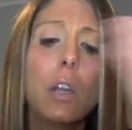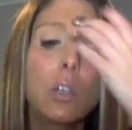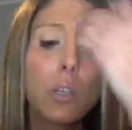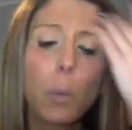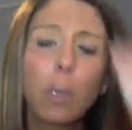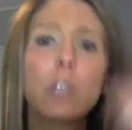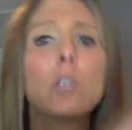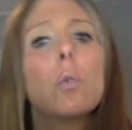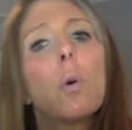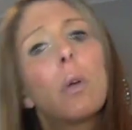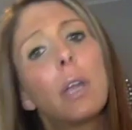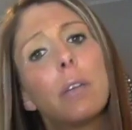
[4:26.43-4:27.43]
22
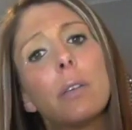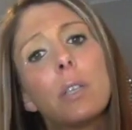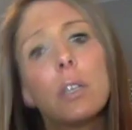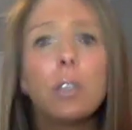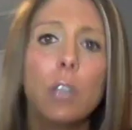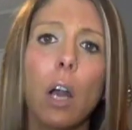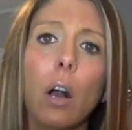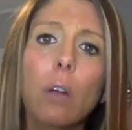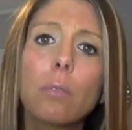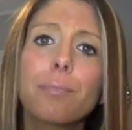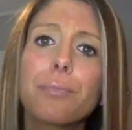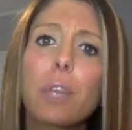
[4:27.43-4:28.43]
will give it to Joe,
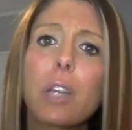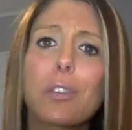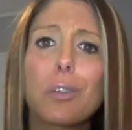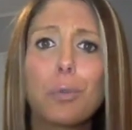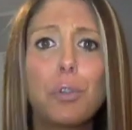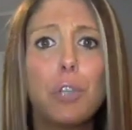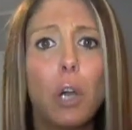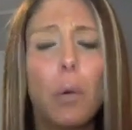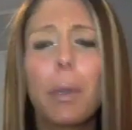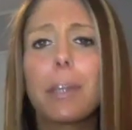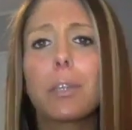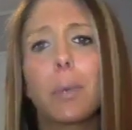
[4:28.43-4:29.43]
so Joe
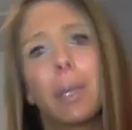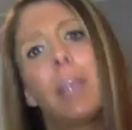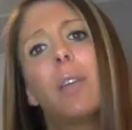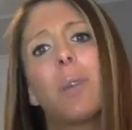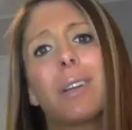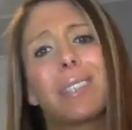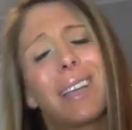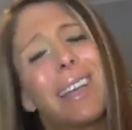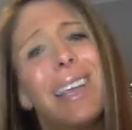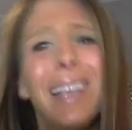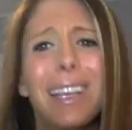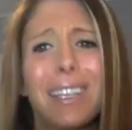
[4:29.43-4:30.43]
gets what he wants, and
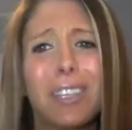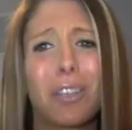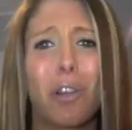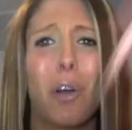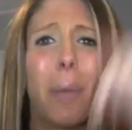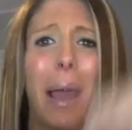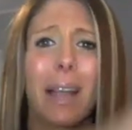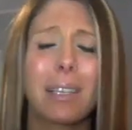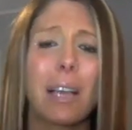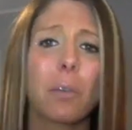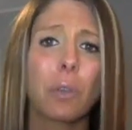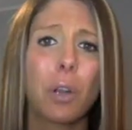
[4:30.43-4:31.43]
he gets to go back
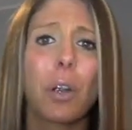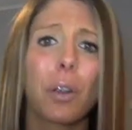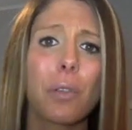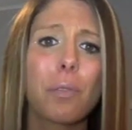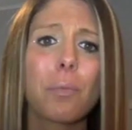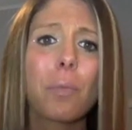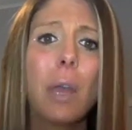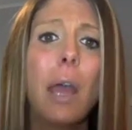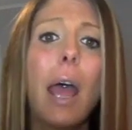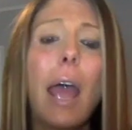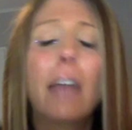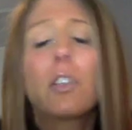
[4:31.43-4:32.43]
down to Earth.
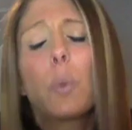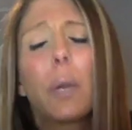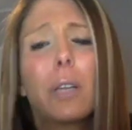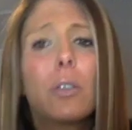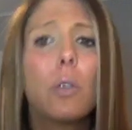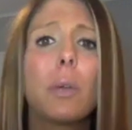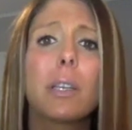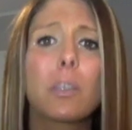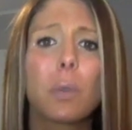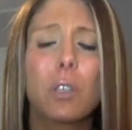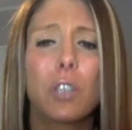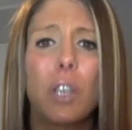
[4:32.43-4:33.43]
And 22 gets
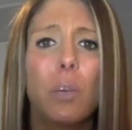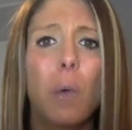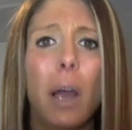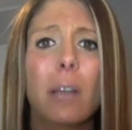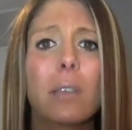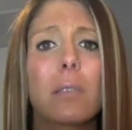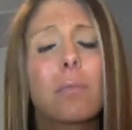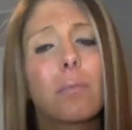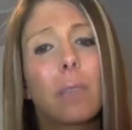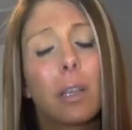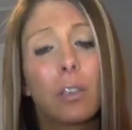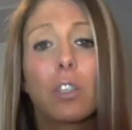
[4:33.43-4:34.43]
what she wants,
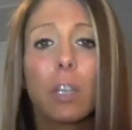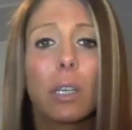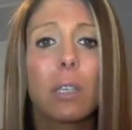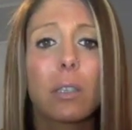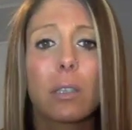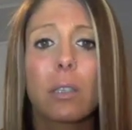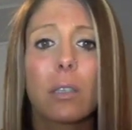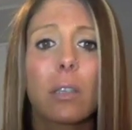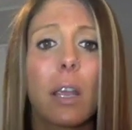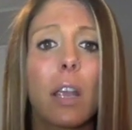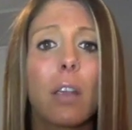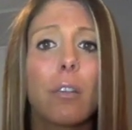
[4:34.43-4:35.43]
and she gets to
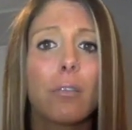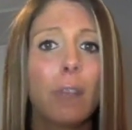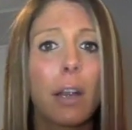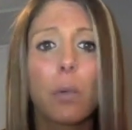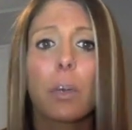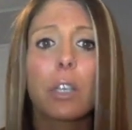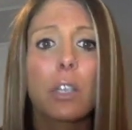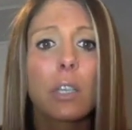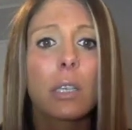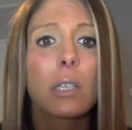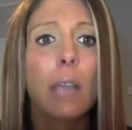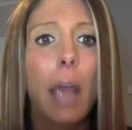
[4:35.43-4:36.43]
stay right where
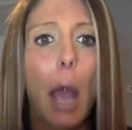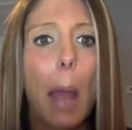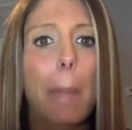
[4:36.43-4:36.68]
she's at.